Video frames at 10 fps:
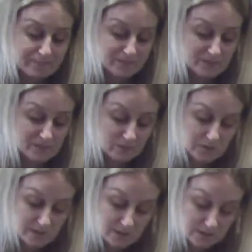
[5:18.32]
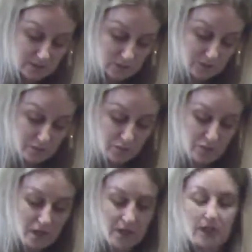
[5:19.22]
This one is a little bit
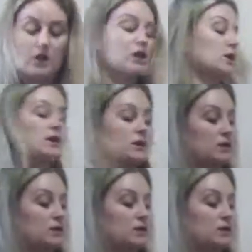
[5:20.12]
runnier.